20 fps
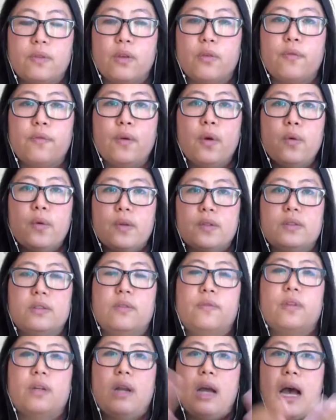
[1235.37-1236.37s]
focus
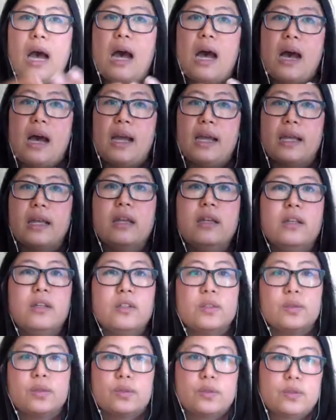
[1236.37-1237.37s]
of their eye
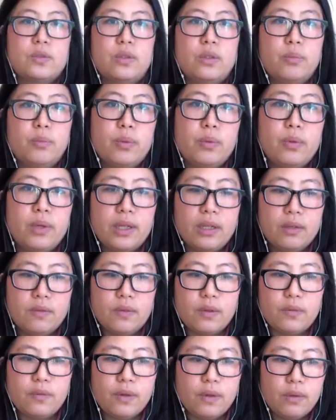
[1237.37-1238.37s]
to a certain point of
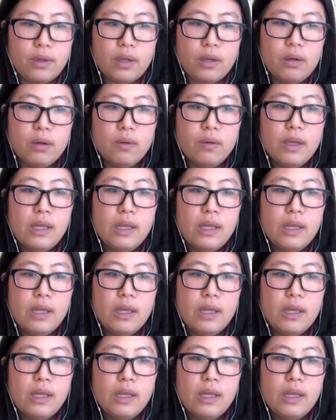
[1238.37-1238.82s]
the photo.